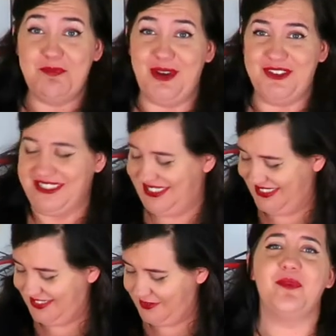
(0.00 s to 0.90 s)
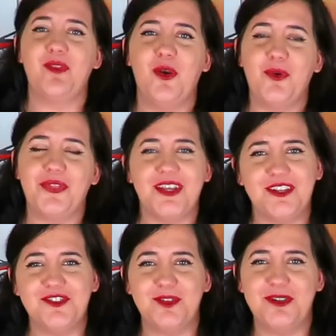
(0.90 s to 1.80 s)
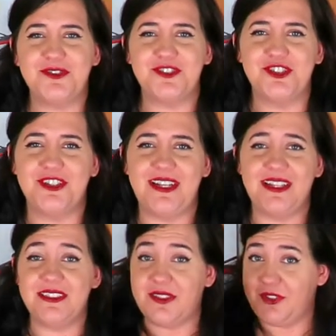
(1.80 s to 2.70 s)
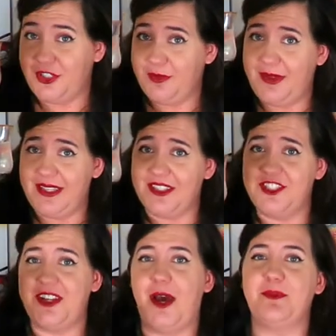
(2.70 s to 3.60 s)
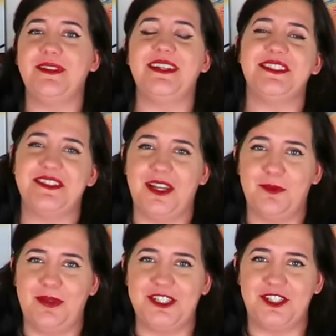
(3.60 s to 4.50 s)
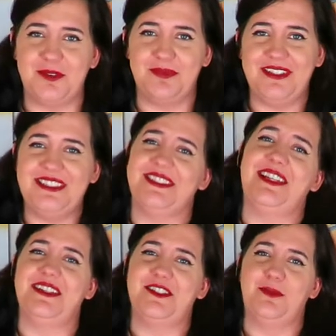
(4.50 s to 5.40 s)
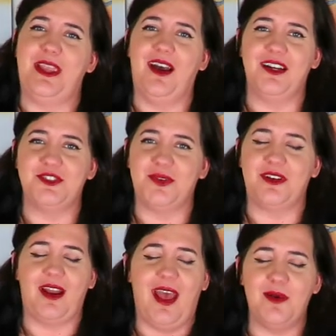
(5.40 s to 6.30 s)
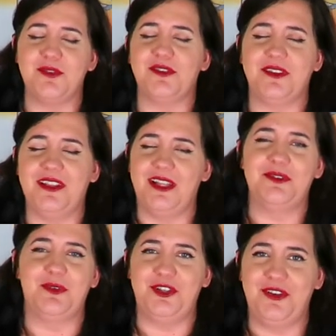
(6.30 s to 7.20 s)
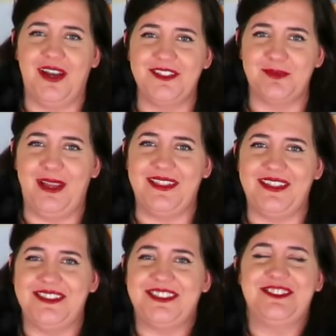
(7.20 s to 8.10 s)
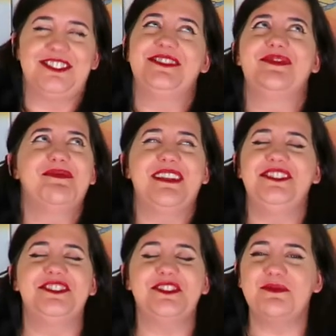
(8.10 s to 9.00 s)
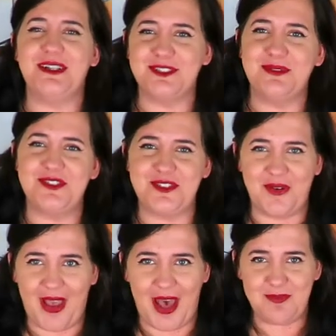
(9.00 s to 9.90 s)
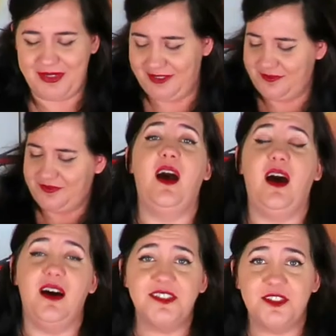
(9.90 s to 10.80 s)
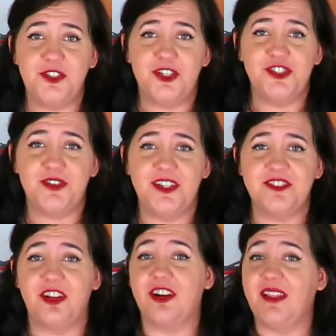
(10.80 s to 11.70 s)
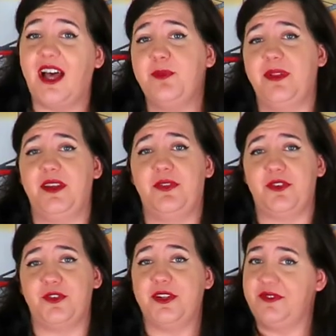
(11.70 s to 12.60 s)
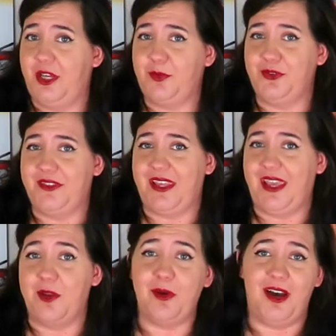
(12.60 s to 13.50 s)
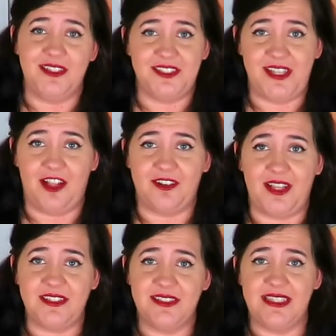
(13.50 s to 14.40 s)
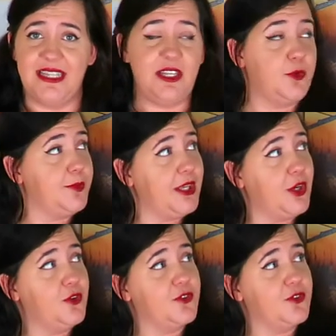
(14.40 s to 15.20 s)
bonus. Well, thank you so much for joining us. If you make this shot, please take a picture and please send it to me on Twitter. I absolutely love it when you guys make these. It just makes me so happy. Also, you can join us on our live playthrough of Deadpool the game on Saturdays. The link will be